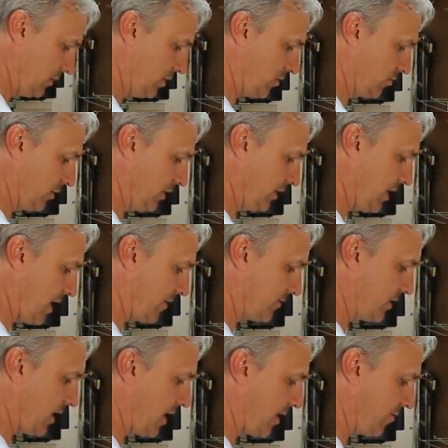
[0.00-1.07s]
don't really
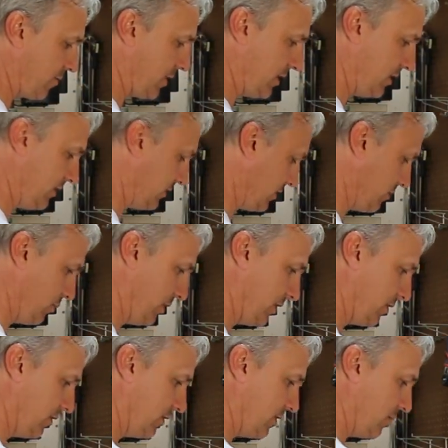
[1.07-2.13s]
have to have them. I did some
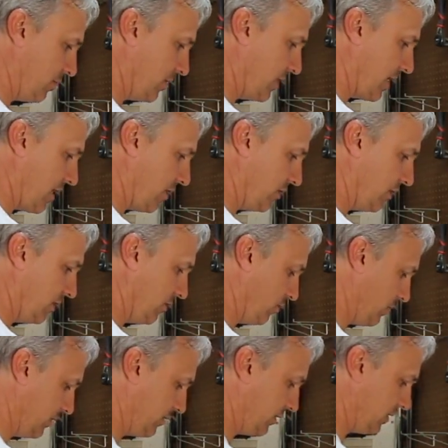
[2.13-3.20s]
with it and some without, and
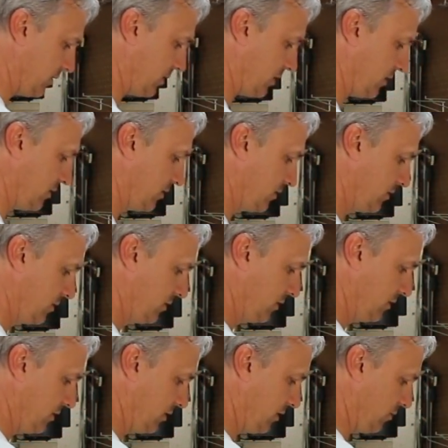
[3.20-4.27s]
it wasn't
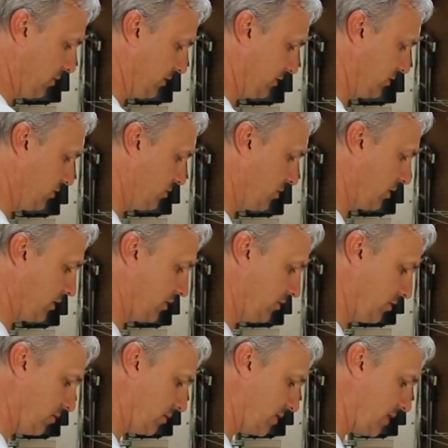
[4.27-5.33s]
too hard to
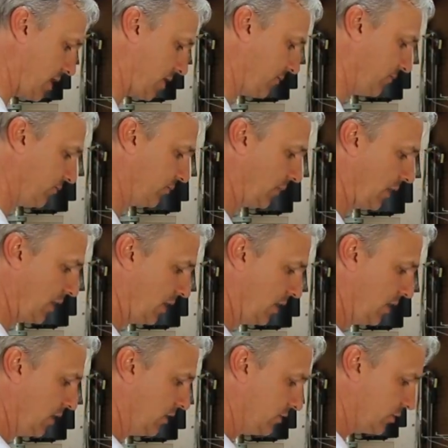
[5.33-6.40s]
do it without.
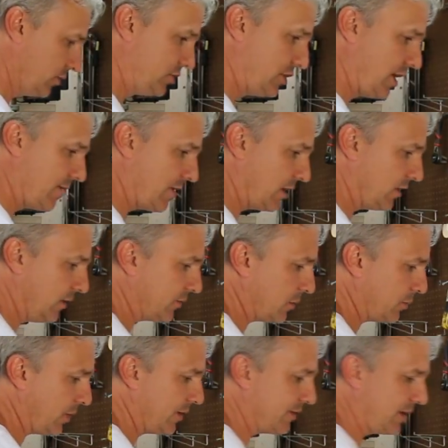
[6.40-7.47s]
So once you have that clipped
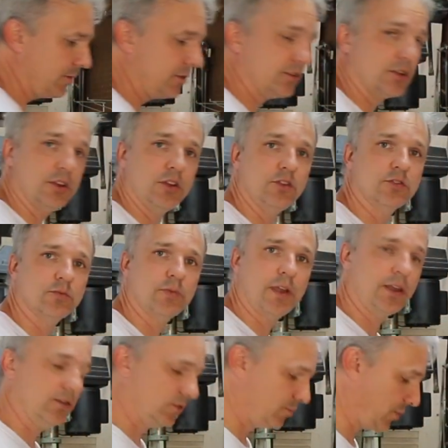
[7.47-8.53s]
in place, I'm just going to use a
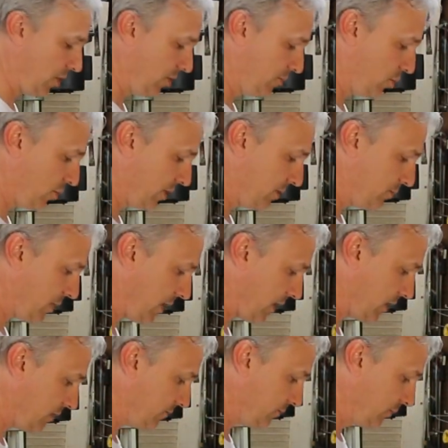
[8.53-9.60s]
regular ballpoint
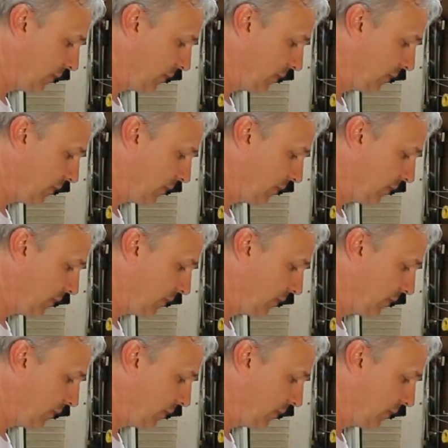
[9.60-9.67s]
pen